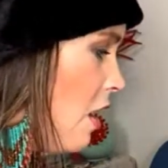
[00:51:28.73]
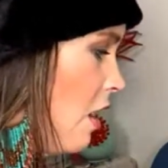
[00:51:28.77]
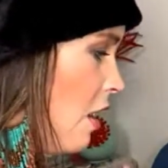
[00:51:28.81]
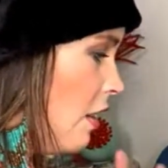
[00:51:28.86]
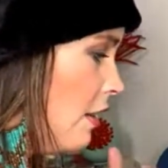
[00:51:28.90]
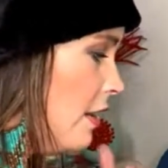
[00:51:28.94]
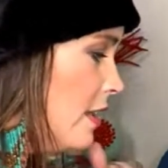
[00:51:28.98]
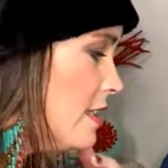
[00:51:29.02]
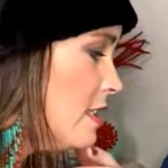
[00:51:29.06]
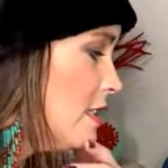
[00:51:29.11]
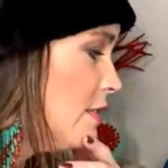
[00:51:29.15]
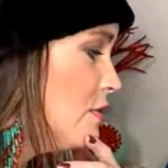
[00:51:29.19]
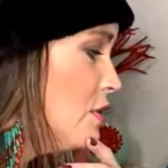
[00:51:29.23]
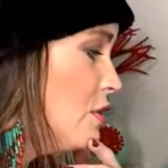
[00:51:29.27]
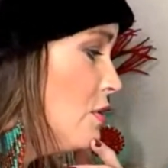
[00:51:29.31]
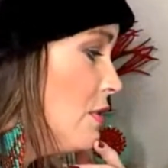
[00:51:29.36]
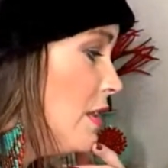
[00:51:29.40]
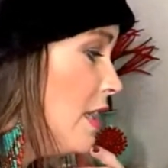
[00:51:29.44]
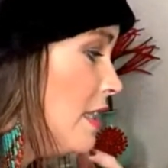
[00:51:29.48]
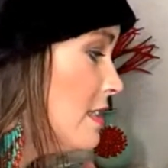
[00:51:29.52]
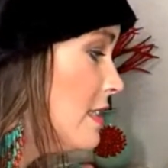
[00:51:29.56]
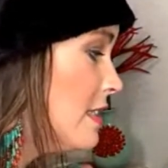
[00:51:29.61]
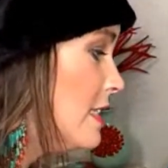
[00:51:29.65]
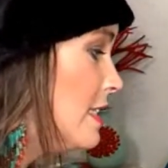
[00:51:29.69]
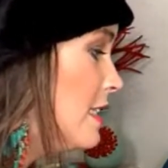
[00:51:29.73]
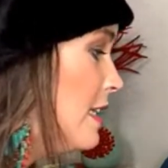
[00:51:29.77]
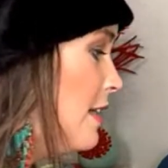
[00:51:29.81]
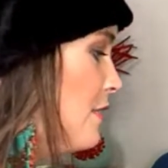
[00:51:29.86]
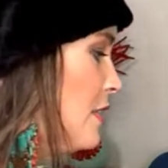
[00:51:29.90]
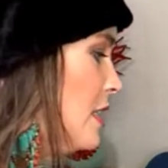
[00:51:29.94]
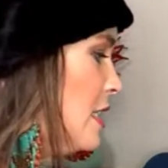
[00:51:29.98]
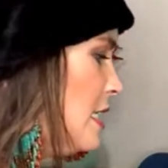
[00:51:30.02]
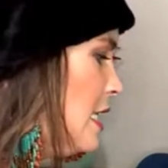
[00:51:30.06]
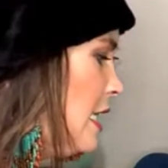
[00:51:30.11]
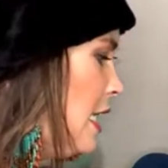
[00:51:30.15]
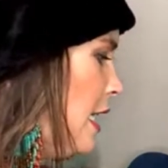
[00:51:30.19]
August of
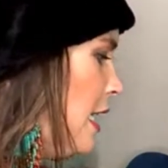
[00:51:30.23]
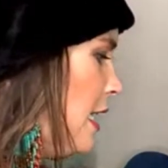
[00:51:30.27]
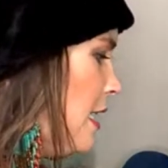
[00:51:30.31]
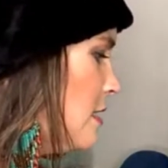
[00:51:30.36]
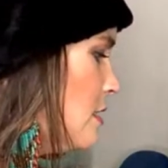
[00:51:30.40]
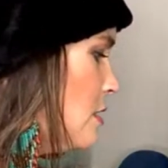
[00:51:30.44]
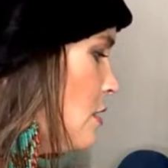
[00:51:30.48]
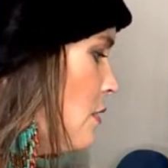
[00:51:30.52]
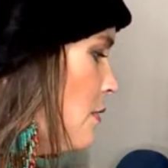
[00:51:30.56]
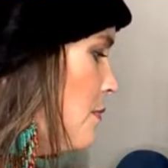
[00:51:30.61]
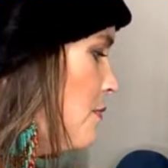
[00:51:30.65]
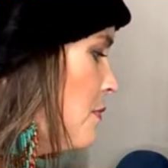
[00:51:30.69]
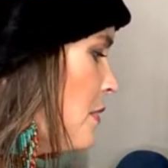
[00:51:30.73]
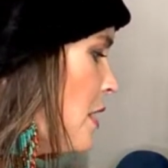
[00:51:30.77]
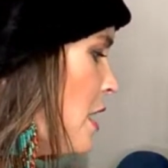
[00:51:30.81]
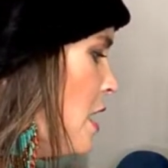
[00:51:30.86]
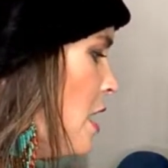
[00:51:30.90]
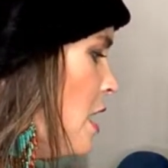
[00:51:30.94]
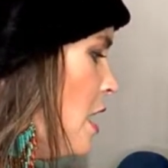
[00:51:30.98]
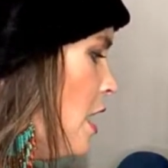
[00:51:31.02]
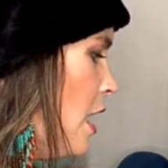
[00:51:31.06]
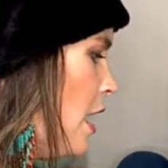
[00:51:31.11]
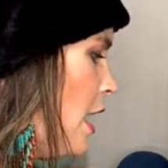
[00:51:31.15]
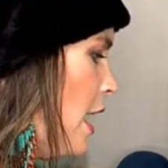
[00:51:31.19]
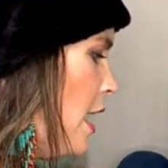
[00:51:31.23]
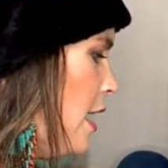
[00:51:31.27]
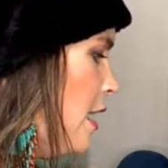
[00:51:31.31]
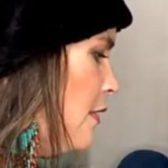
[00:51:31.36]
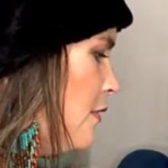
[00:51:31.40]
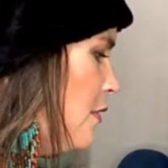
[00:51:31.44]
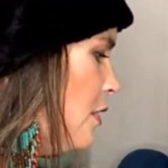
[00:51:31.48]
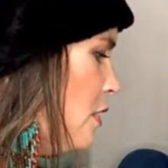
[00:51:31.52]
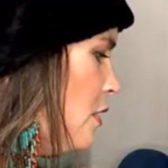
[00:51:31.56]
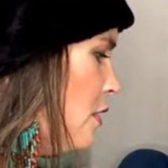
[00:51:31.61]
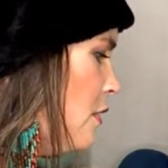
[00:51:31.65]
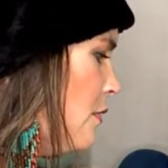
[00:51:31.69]
2017 as a kind
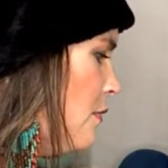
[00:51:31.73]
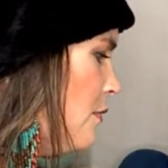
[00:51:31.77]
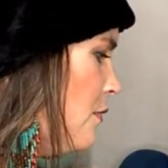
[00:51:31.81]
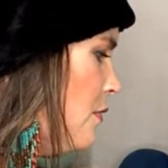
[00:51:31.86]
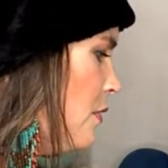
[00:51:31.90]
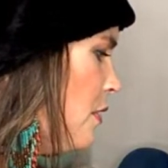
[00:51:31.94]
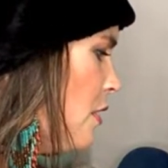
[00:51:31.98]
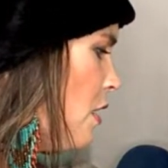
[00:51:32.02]
of a